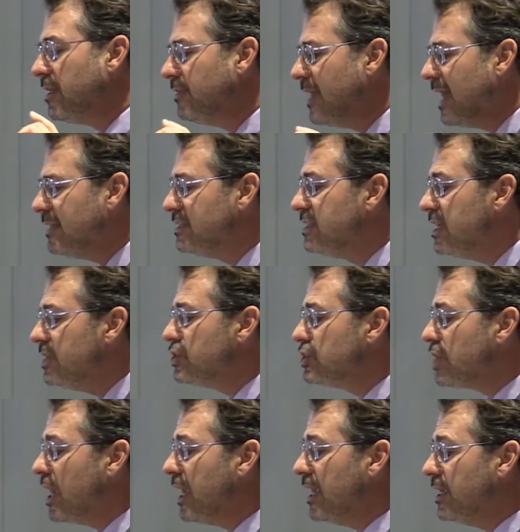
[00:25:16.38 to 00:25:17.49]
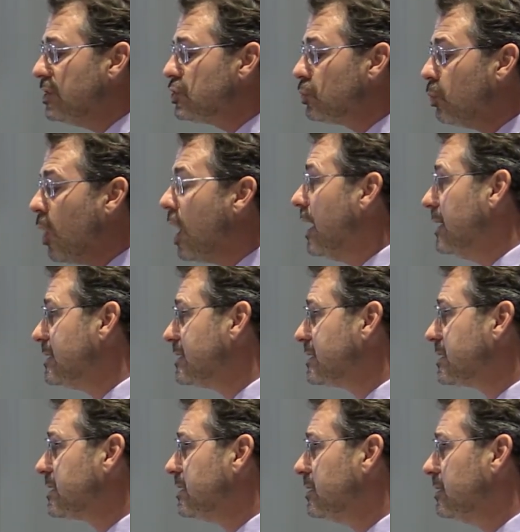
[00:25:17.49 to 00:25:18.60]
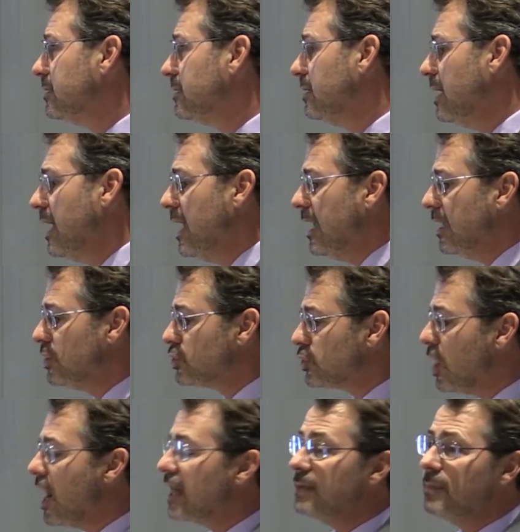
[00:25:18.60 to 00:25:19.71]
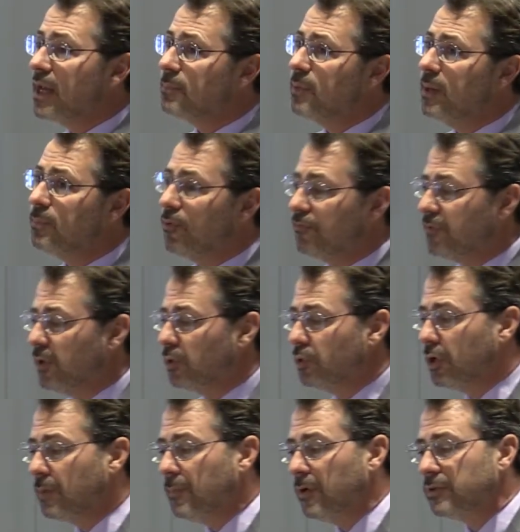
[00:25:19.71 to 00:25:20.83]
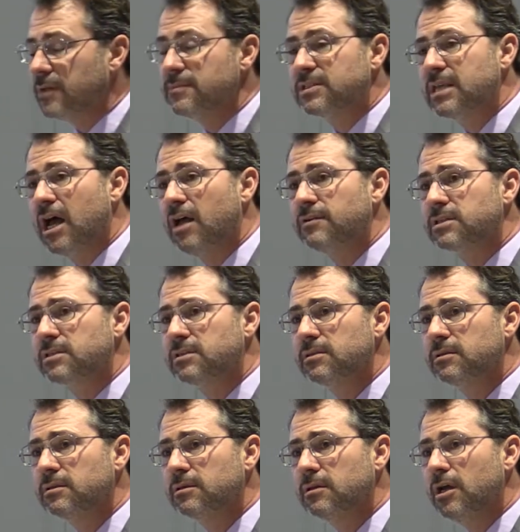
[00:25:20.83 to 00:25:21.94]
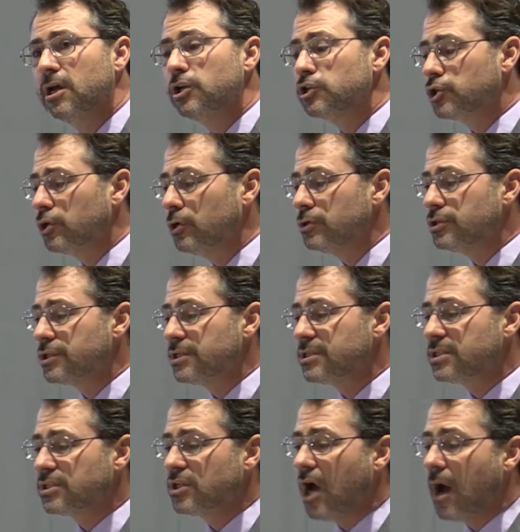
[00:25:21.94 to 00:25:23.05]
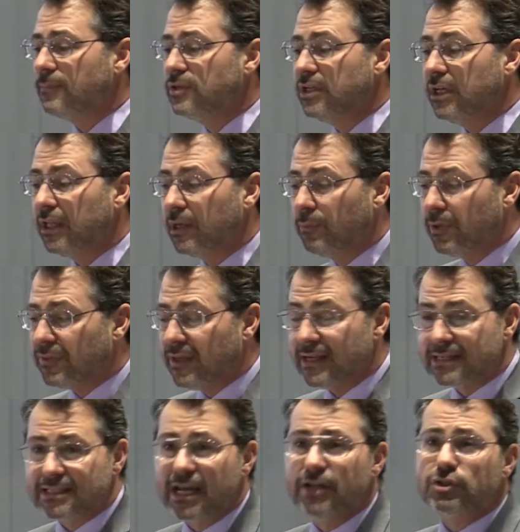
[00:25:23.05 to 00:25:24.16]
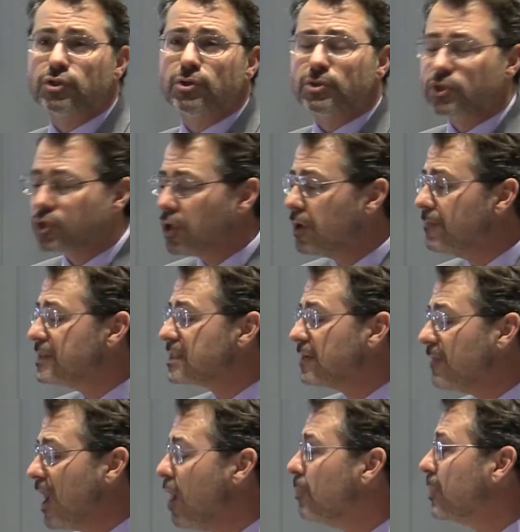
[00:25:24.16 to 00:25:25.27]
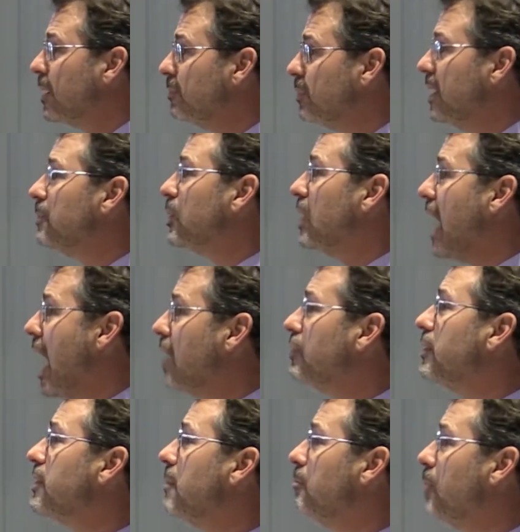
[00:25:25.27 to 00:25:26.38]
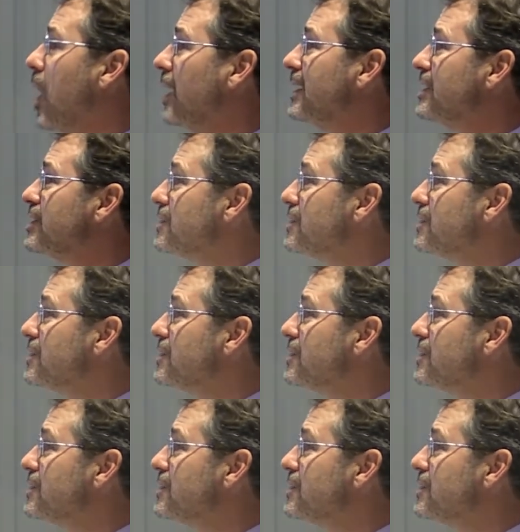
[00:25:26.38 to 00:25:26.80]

that did change was in trying to make people feel good about themselves, churches stopped dealing with the essential service of helping people out of the bondage